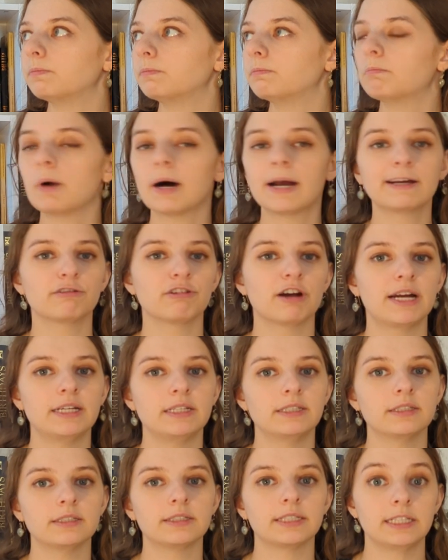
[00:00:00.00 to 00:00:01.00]

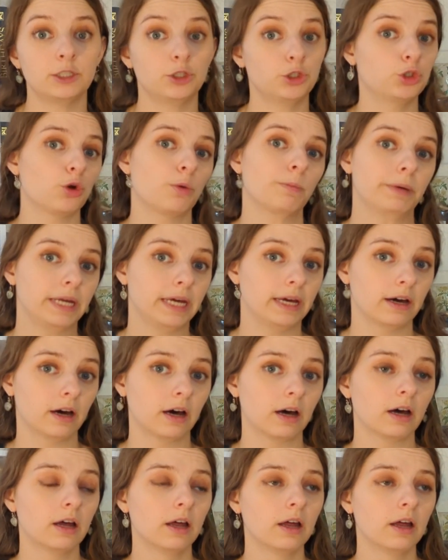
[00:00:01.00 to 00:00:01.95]
migraines, insomnia,